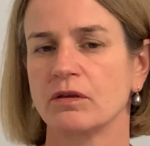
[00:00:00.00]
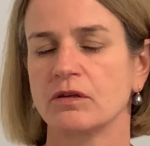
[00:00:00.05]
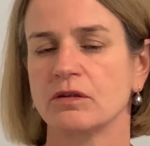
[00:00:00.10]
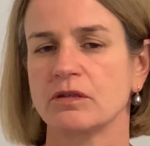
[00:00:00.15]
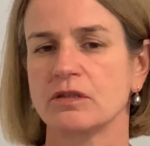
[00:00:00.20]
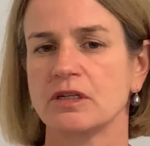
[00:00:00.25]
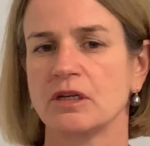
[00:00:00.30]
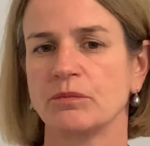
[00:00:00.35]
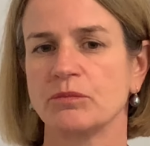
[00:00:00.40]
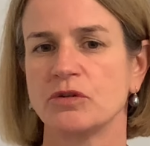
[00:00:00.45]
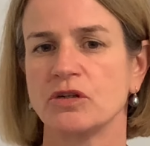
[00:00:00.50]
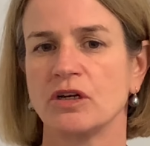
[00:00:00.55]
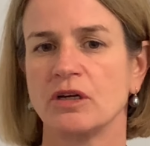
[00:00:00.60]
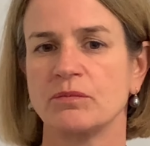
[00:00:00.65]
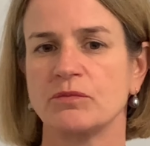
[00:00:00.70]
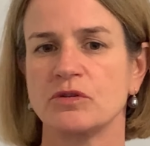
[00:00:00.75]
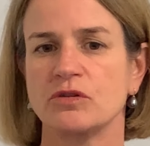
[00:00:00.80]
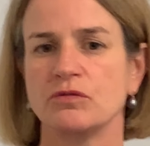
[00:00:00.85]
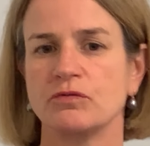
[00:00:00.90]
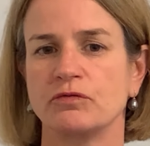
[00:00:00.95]

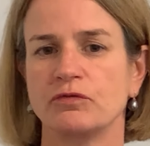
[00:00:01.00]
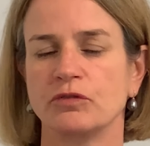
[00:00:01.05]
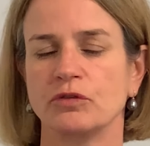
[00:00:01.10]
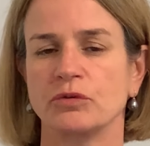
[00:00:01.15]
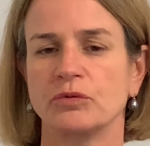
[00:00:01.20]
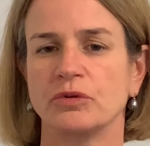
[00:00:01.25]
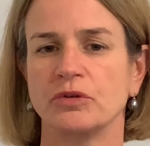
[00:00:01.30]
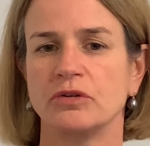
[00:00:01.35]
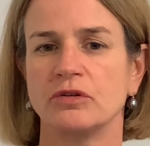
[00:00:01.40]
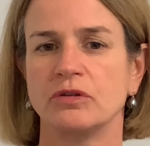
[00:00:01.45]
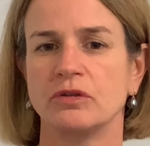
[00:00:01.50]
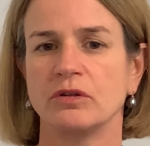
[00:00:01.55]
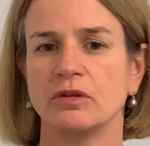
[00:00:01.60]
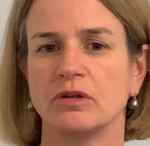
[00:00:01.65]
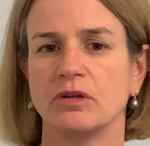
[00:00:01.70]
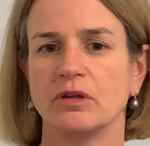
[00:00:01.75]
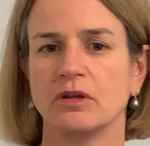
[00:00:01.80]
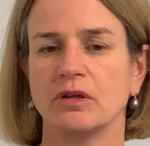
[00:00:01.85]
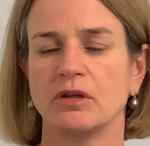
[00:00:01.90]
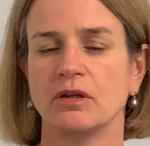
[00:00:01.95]
Sometimes the fluid
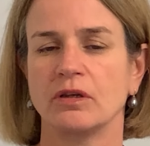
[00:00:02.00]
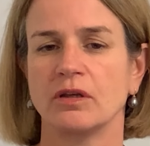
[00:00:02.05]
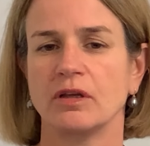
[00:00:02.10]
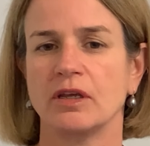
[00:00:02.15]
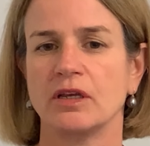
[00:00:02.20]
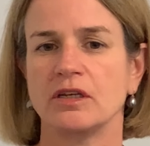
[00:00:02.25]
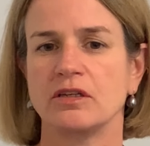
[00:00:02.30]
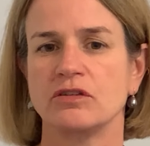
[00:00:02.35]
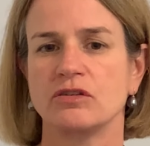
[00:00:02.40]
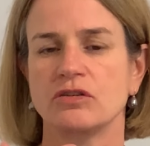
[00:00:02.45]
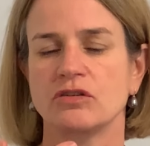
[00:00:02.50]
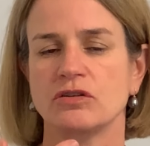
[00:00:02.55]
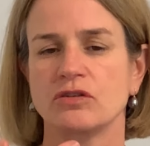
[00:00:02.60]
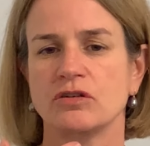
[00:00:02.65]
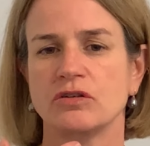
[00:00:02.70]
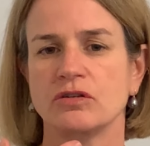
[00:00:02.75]
is